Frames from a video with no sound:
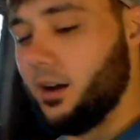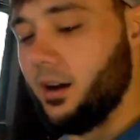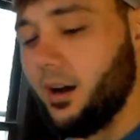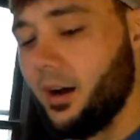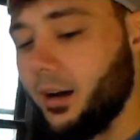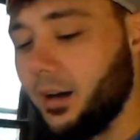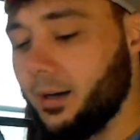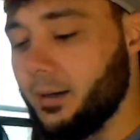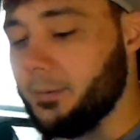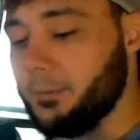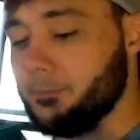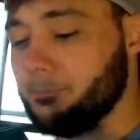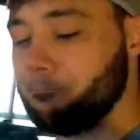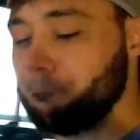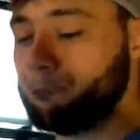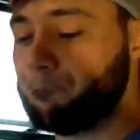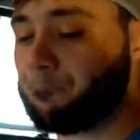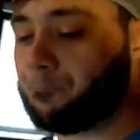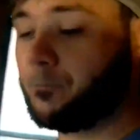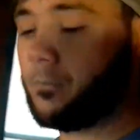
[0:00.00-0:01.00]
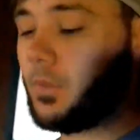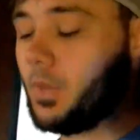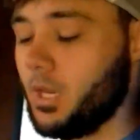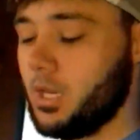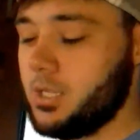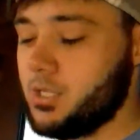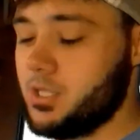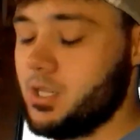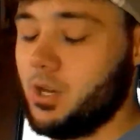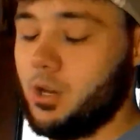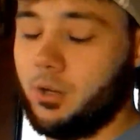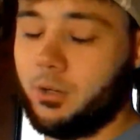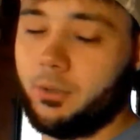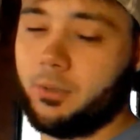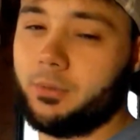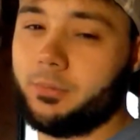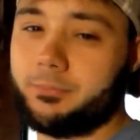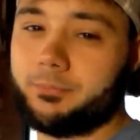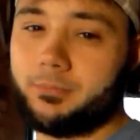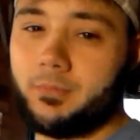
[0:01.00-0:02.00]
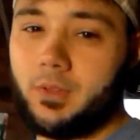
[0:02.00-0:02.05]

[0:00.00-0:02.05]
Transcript: So